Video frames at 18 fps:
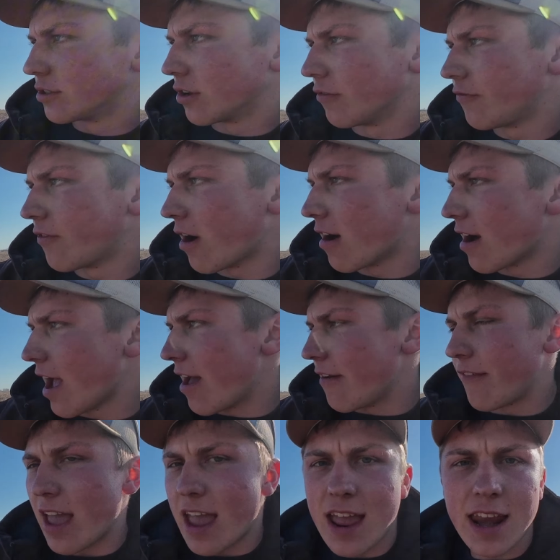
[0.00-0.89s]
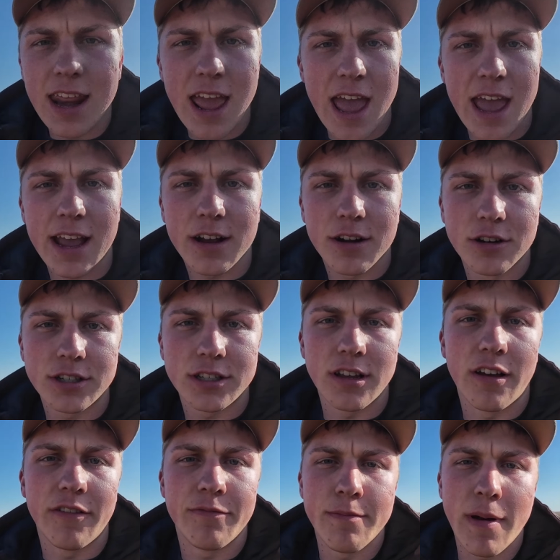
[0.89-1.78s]
So far I have 80 acres
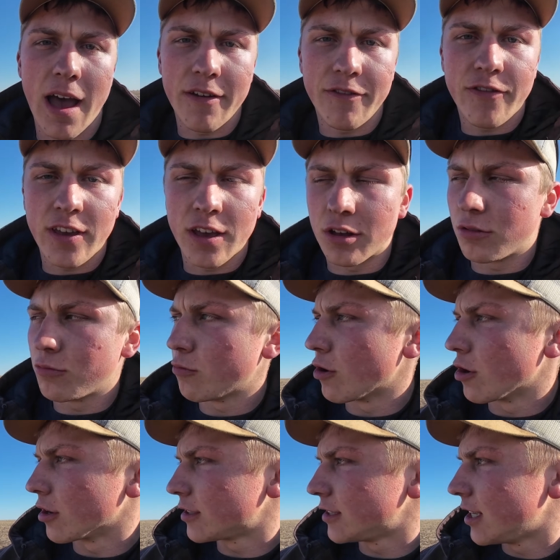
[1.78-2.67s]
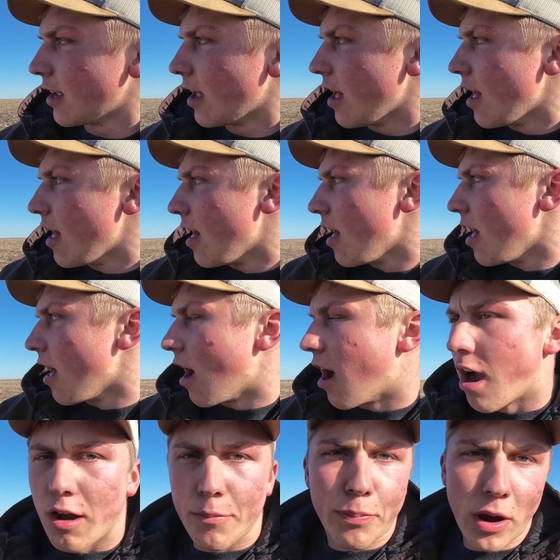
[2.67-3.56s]
of my field worked.
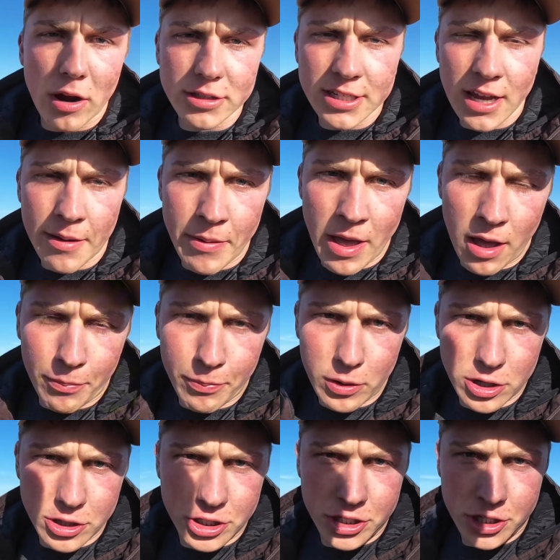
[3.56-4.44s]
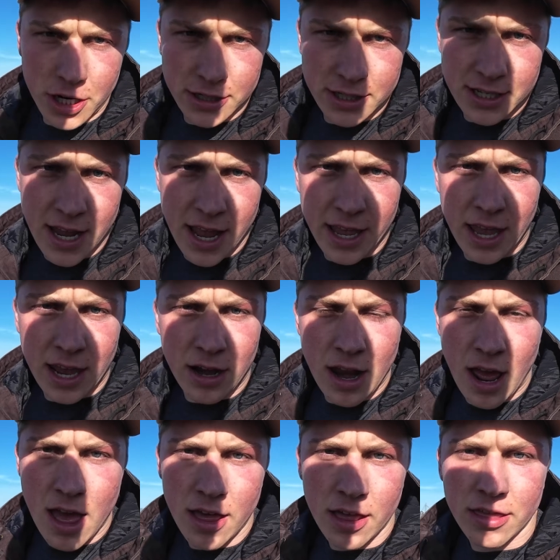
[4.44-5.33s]
Our part-time helper is just taking
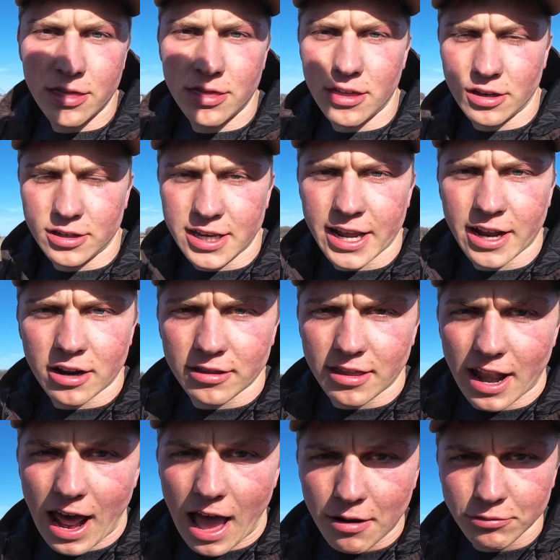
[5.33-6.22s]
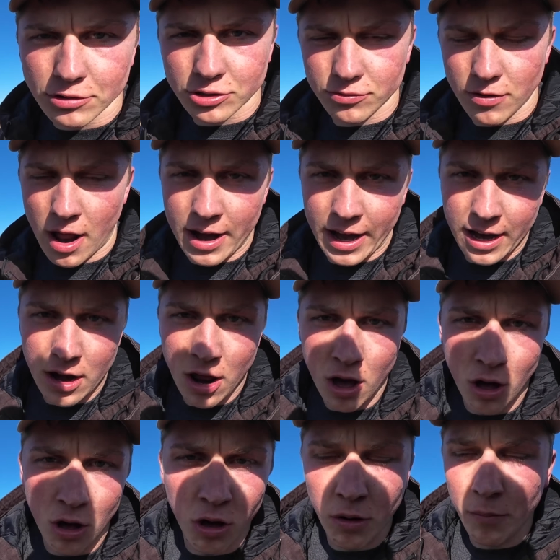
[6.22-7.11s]
the digger that I was running
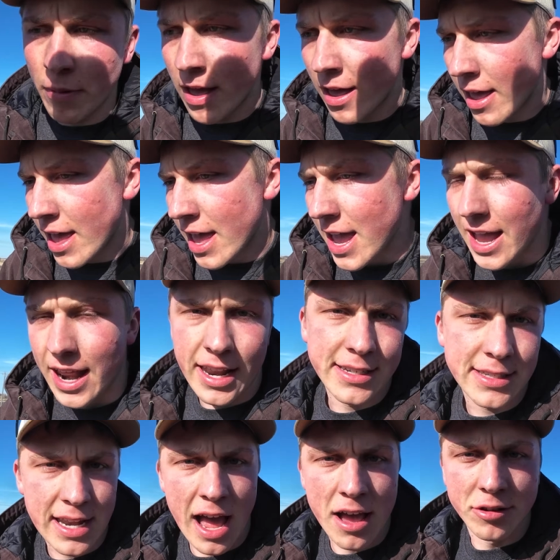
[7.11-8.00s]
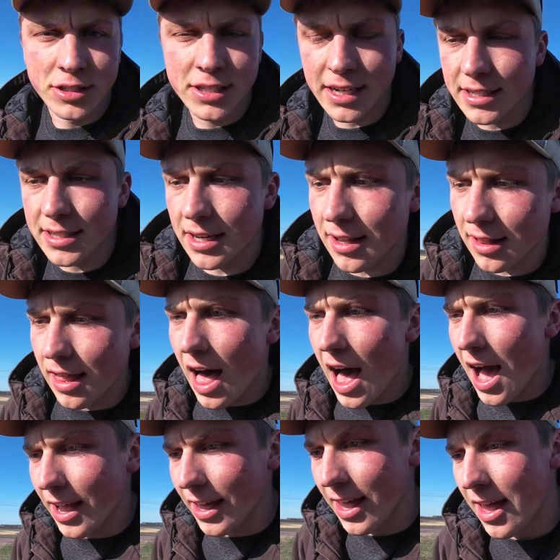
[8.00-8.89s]
home. It is now six
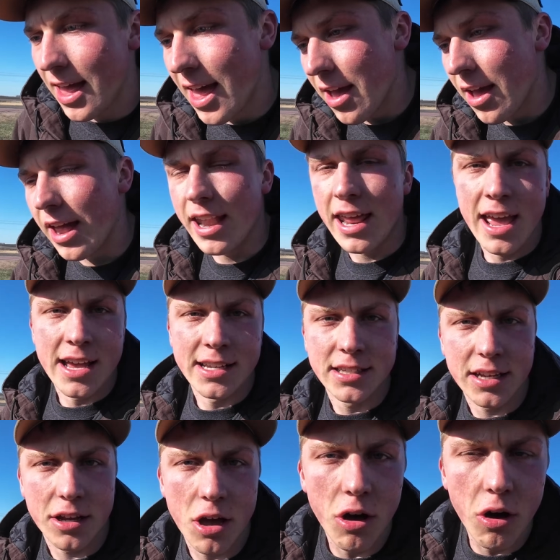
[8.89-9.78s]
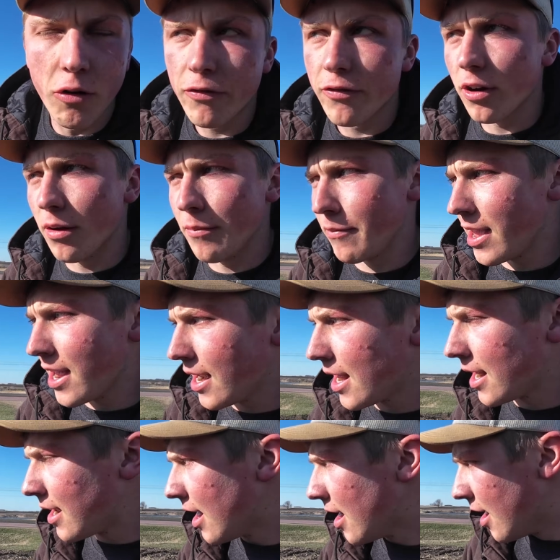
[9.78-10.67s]
o'clock and he has to go for a
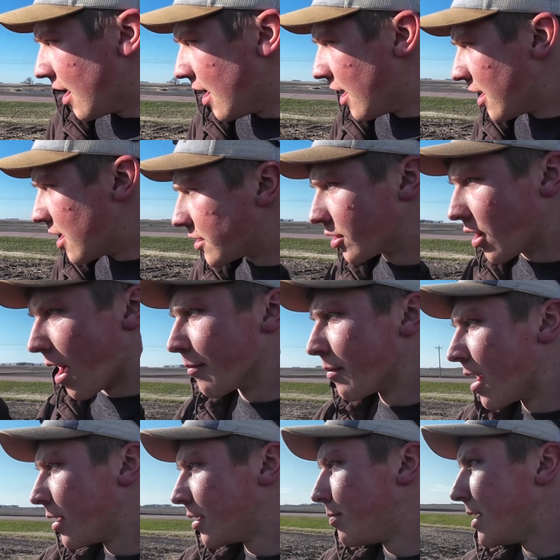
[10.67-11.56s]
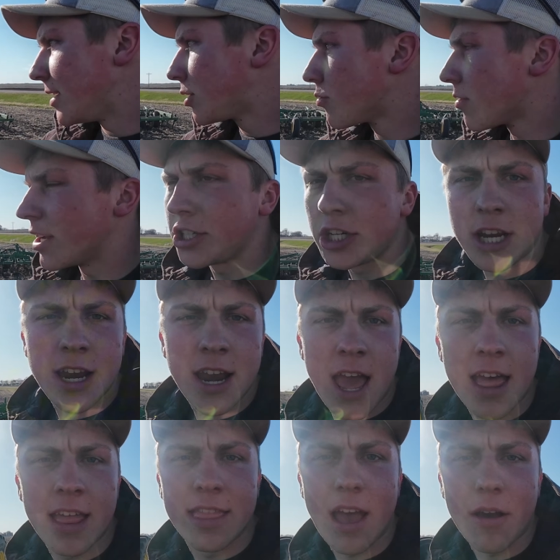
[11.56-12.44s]
meeting. So I'm gonna be switching.
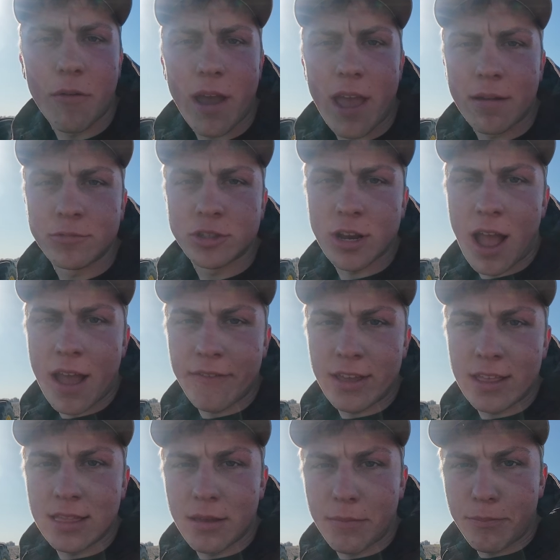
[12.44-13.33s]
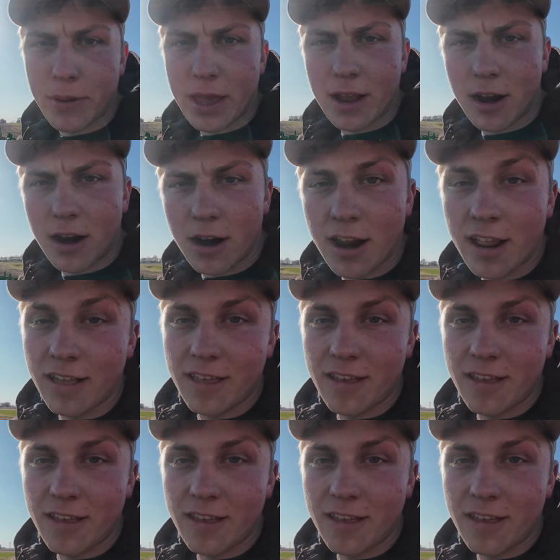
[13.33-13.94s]
That way I'm driving the bigger